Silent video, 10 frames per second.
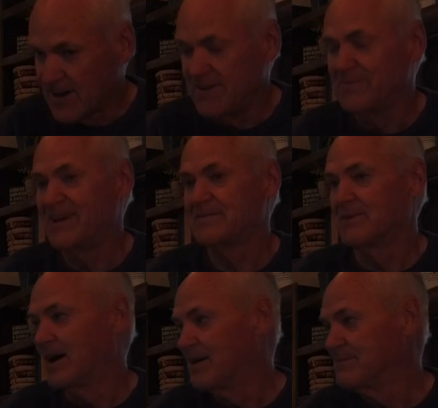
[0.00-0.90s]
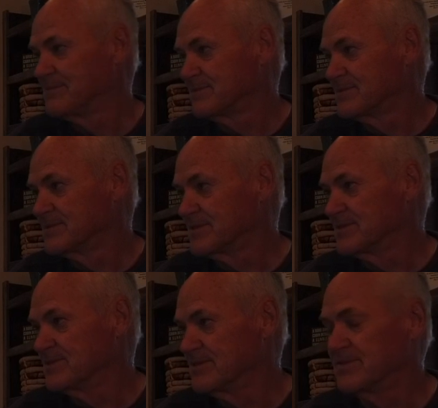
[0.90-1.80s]
he met Mom.
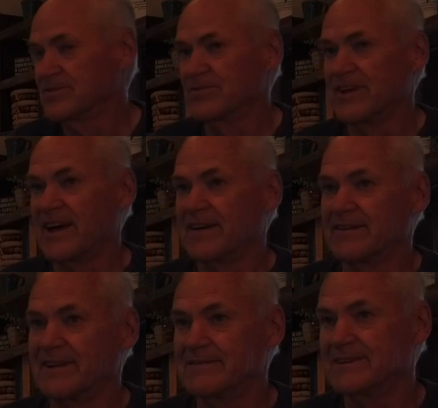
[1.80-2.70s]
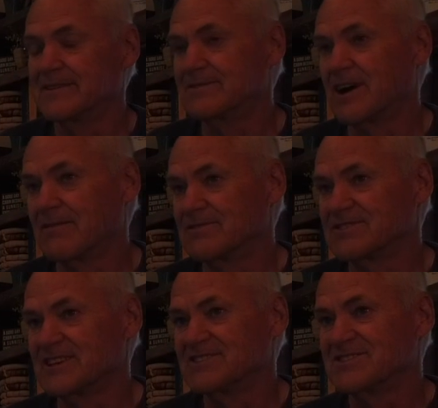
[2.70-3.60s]
Yeah. Through that, and they've had
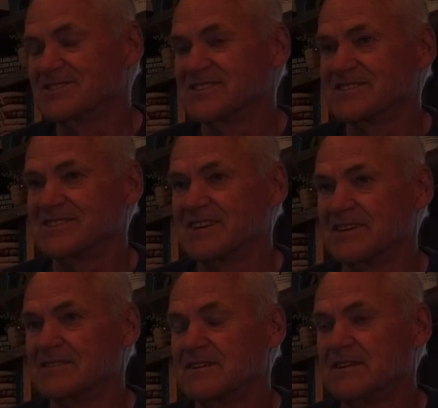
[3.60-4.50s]
conversations as they